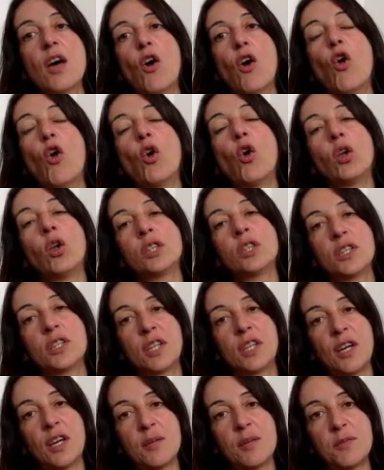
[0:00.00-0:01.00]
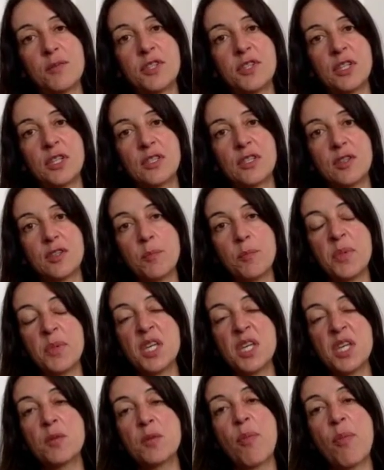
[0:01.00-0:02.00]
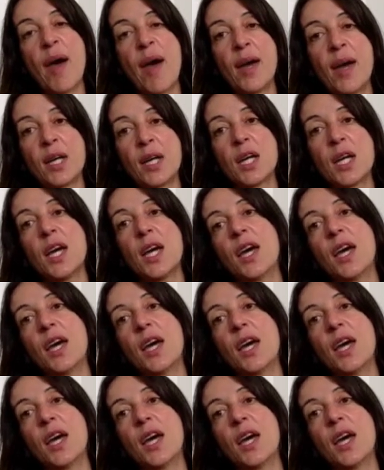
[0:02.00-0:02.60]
all the time since the Big Bang,